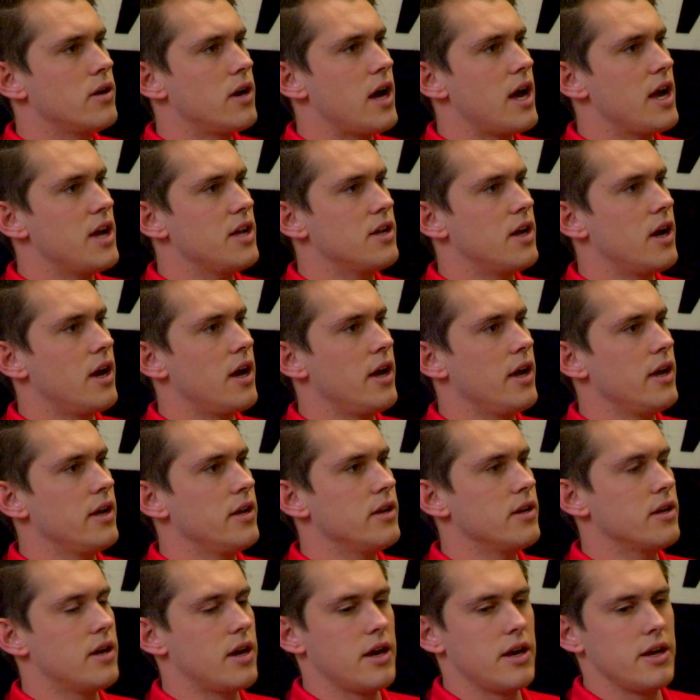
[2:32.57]

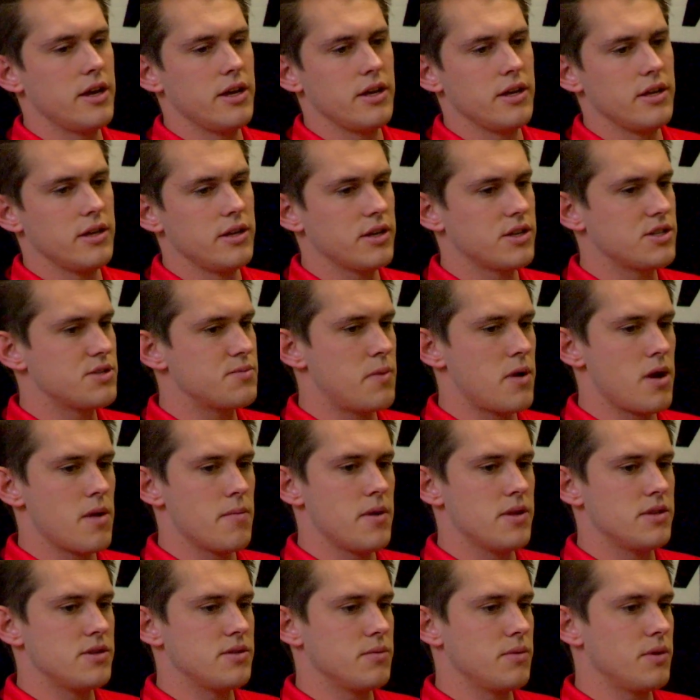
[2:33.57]
I
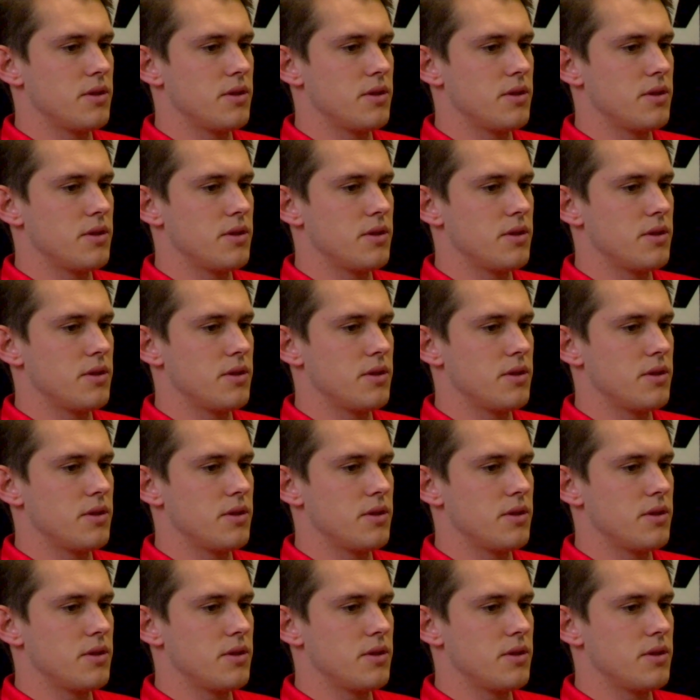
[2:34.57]
experimented